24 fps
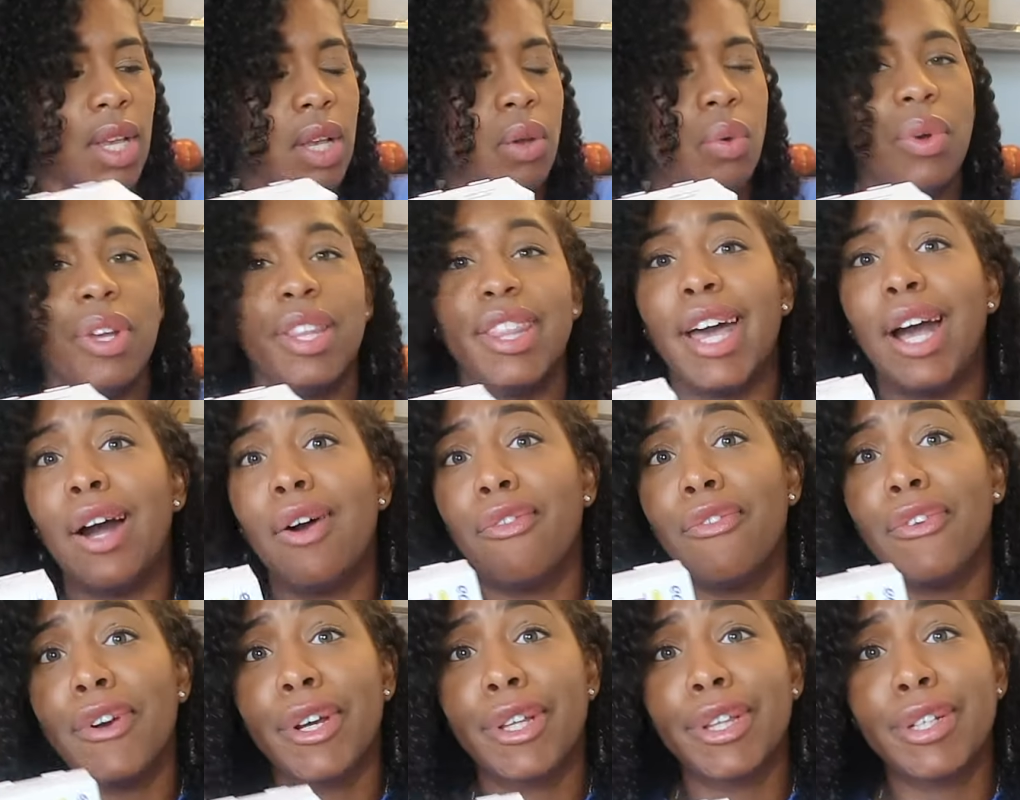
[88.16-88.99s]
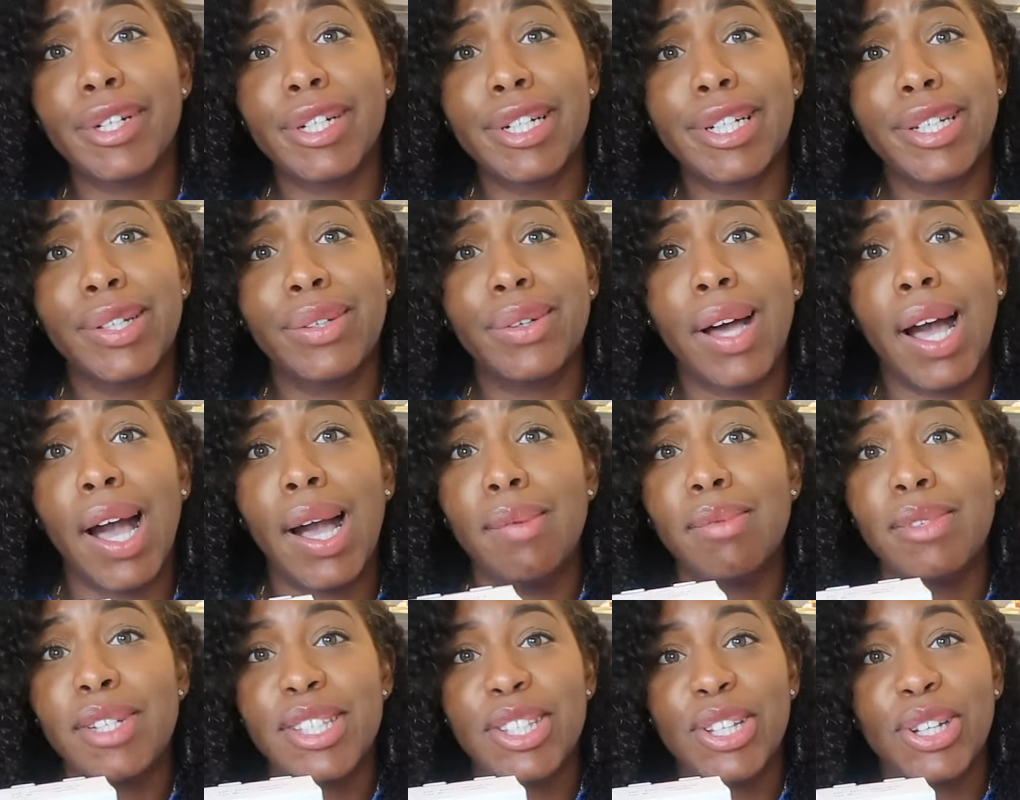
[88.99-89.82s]
without further ado,
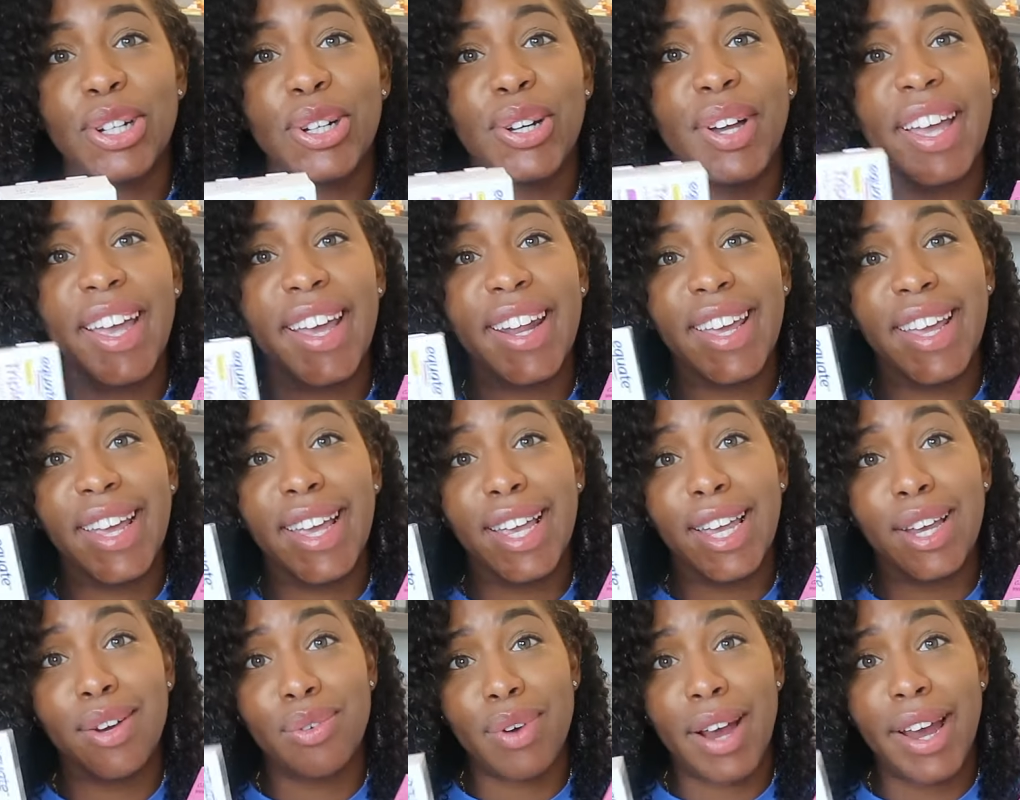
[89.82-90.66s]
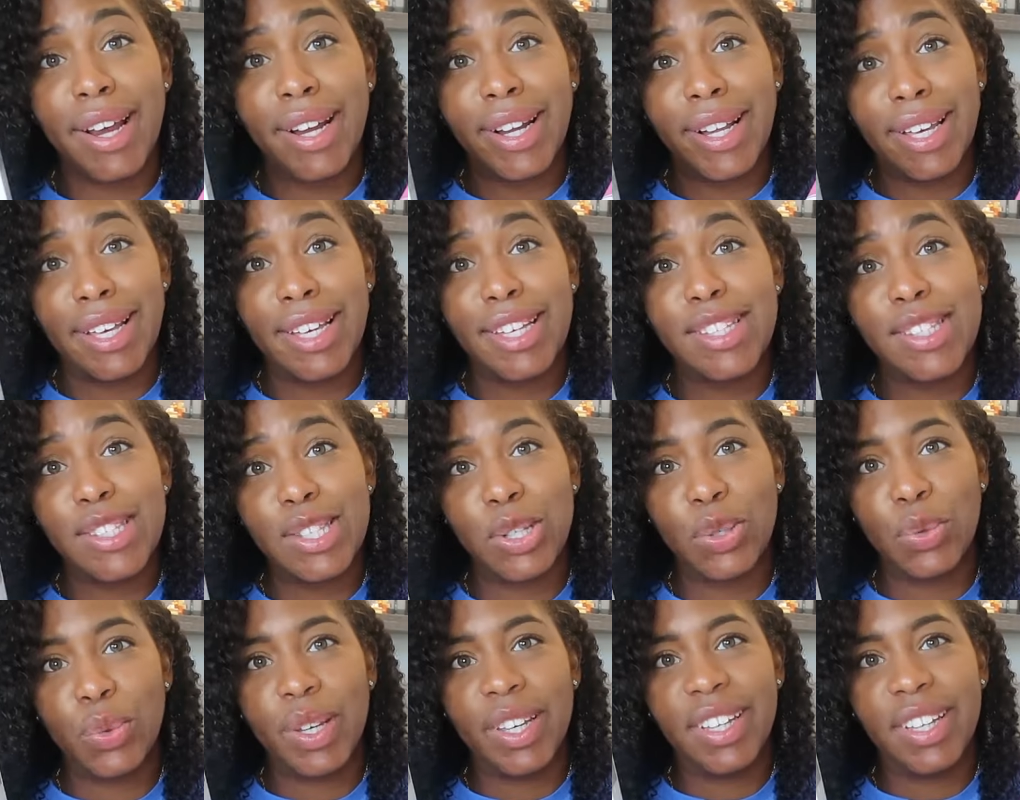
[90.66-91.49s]
I'm just gonna go ahead and get right into